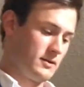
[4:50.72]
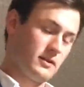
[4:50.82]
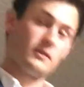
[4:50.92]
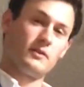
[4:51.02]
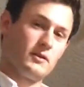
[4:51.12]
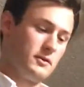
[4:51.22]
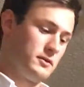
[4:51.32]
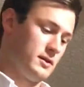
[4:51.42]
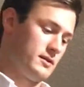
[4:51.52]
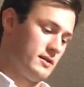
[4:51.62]
To
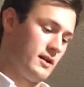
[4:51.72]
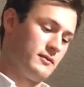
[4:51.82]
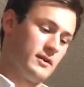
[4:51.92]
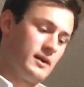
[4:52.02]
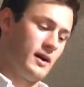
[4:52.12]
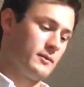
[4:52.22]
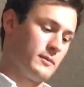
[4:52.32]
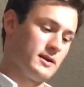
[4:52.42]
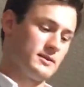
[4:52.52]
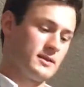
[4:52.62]
conclude, I am very
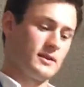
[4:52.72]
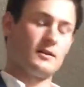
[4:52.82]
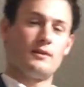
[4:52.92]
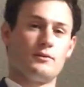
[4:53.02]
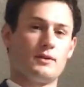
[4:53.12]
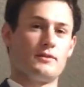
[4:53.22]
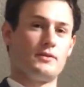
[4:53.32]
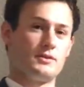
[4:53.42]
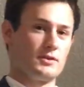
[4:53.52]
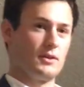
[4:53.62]
optimistic of what the
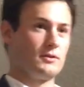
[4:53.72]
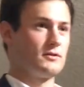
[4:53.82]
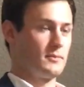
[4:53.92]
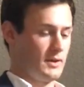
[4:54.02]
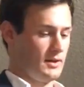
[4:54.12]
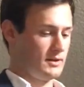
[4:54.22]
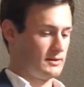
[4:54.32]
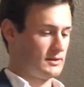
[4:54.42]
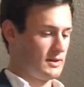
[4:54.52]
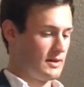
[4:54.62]
future holds for me.
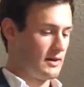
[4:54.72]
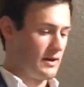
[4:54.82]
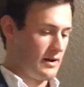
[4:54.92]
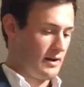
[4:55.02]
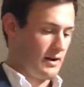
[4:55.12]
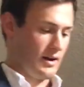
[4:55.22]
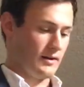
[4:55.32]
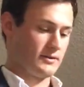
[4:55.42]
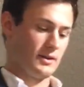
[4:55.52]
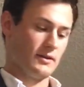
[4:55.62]
I
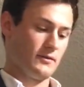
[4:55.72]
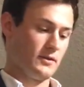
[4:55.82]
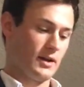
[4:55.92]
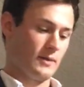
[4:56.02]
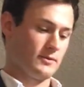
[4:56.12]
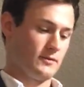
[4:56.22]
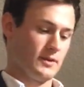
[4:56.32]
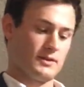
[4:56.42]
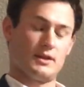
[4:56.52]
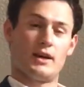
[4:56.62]
have studied a few types of
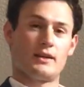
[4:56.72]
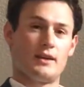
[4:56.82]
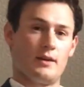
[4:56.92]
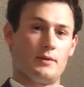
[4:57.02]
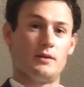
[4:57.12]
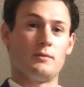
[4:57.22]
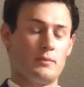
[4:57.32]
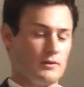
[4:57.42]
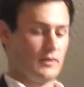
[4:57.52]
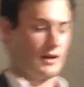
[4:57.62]
fields in academia,
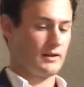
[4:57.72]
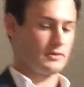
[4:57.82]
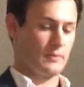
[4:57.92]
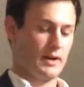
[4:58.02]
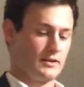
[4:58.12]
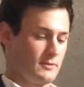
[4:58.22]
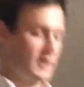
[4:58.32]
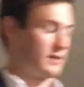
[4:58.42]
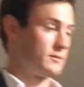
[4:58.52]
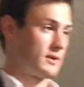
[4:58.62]
but financial
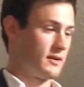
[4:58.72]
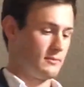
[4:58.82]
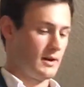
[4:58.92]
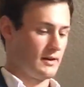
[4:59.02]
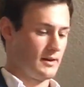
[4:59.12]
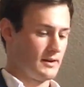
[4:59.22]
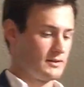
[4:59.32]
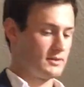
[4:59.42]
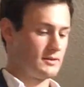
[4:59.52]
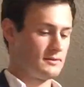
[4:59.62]
management has become my
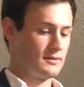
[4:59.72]
niche.